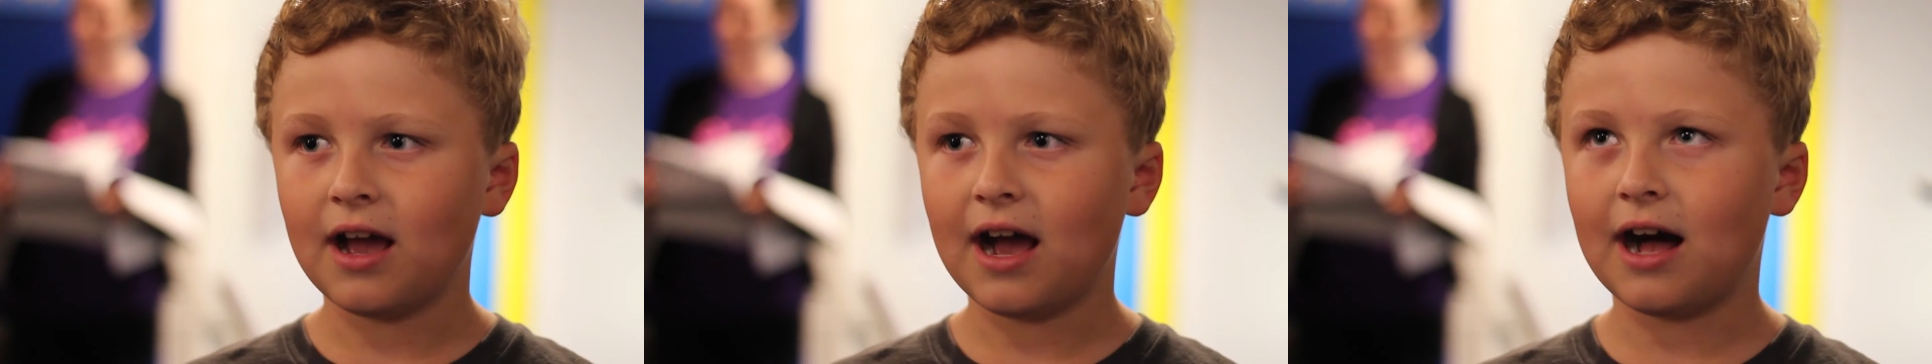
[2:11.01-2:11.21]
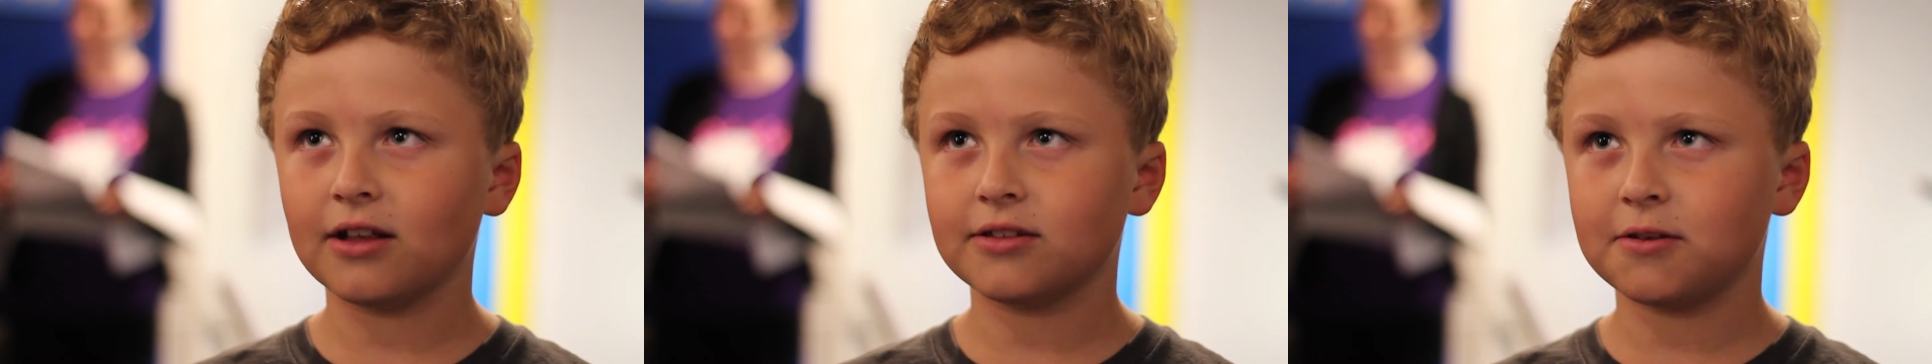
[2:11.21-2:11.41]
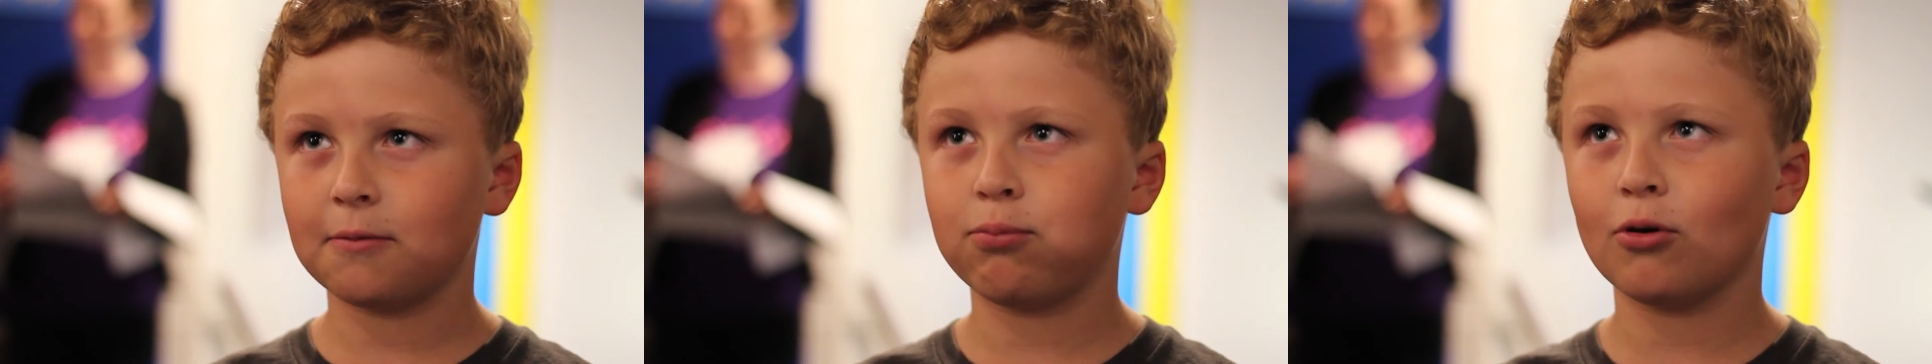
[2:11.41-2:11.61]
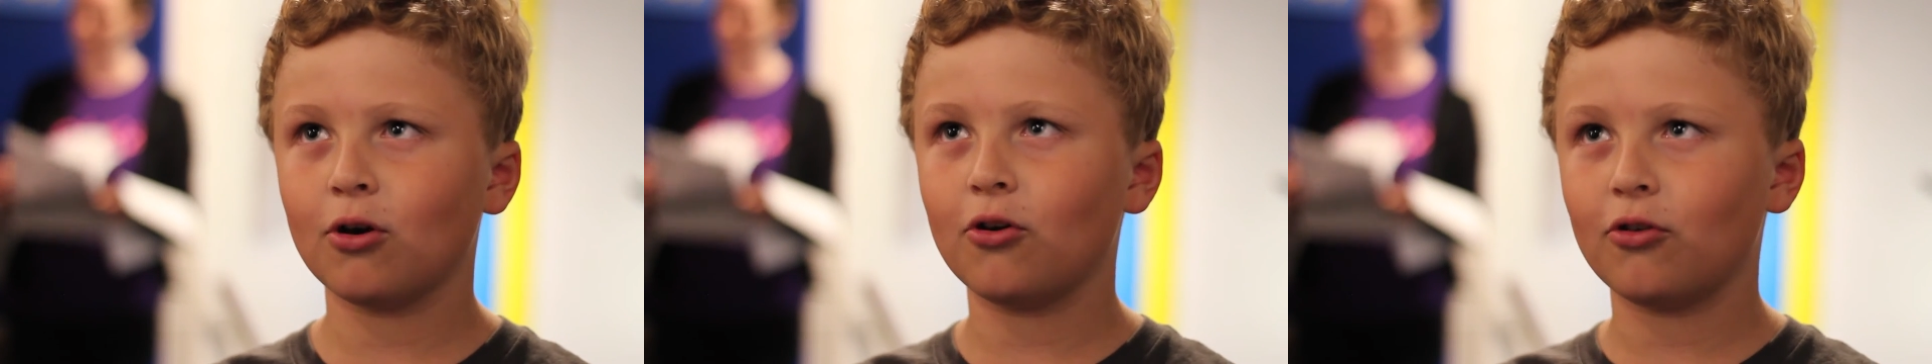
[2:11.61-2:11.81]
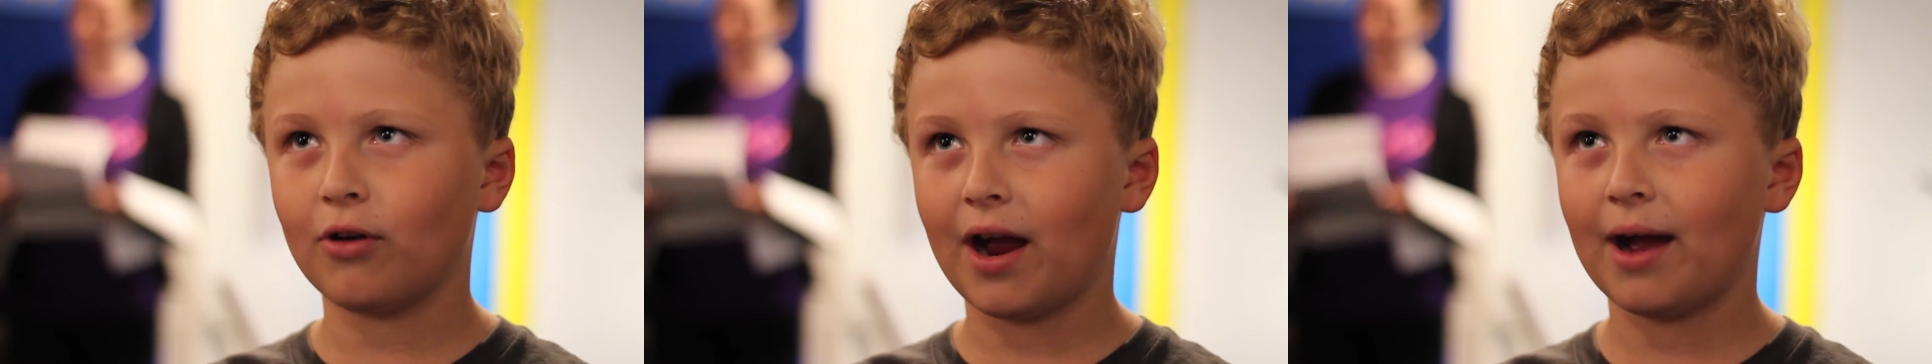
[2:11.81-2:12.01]
how to
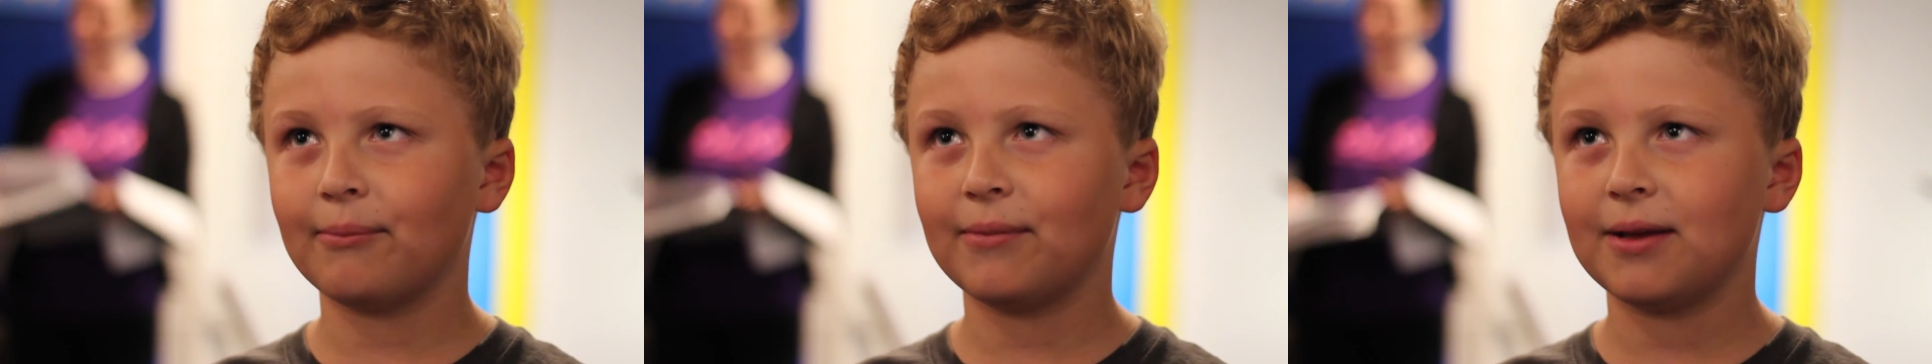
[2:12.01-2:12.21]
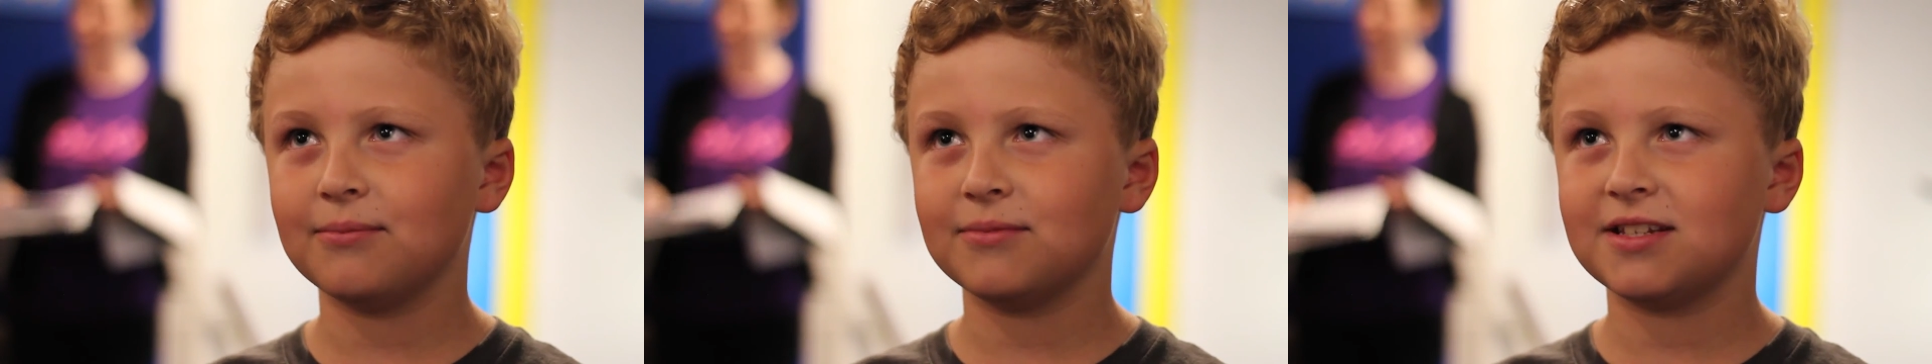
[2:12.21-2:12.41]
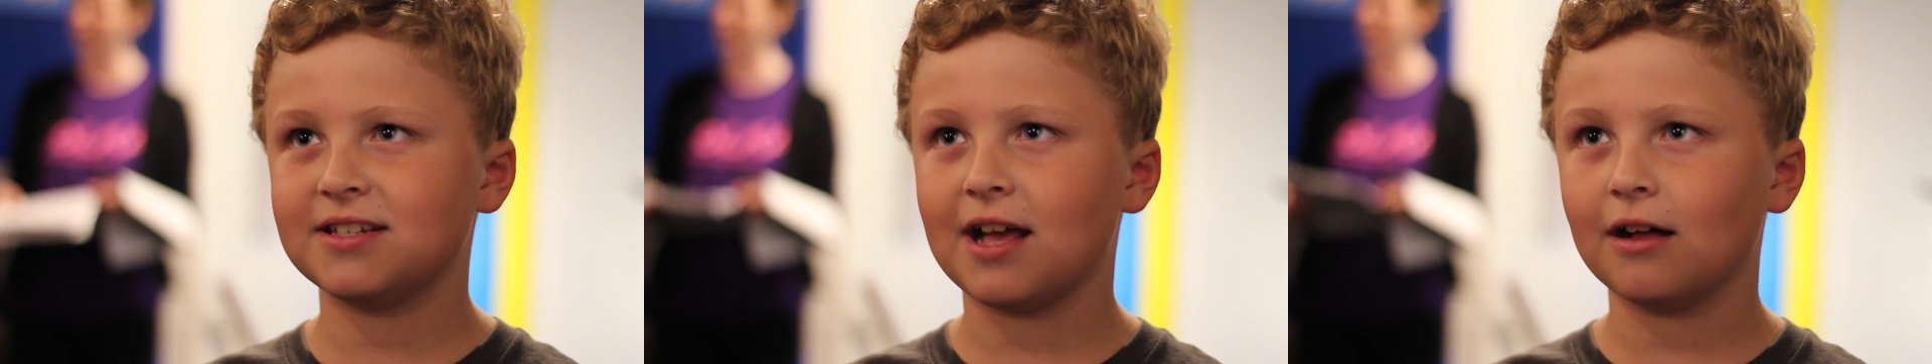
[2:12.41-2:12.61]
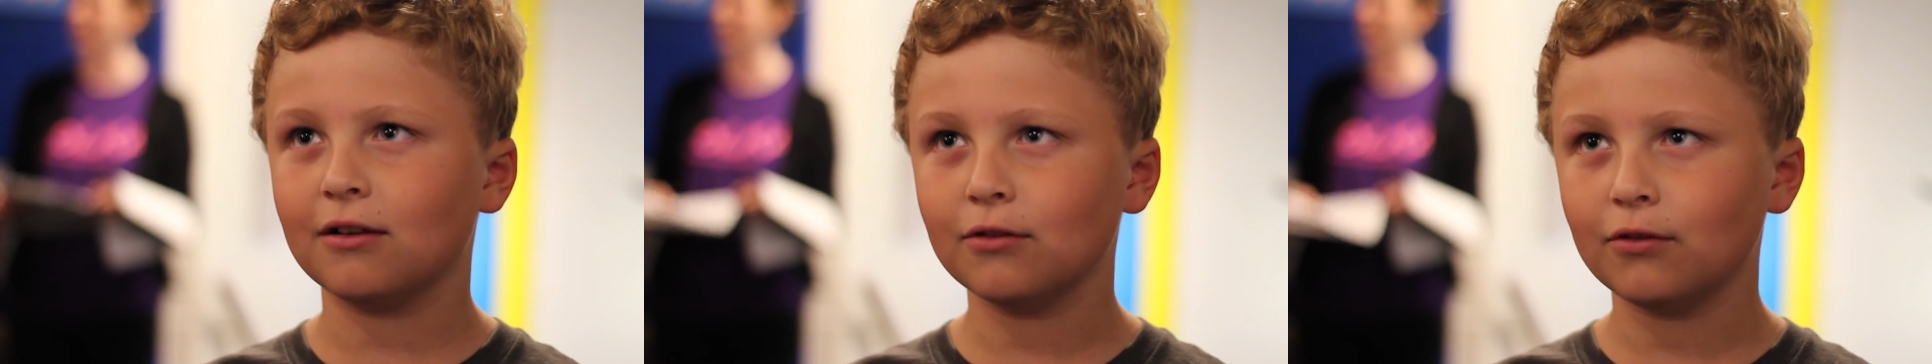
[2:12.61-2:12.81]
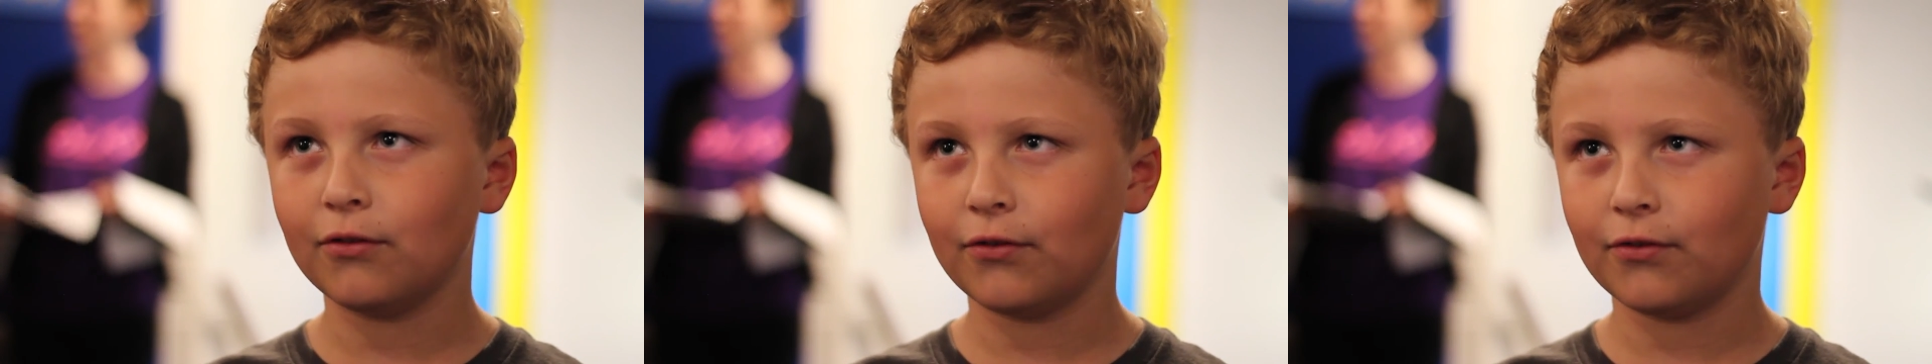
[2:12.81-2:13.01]
program himself.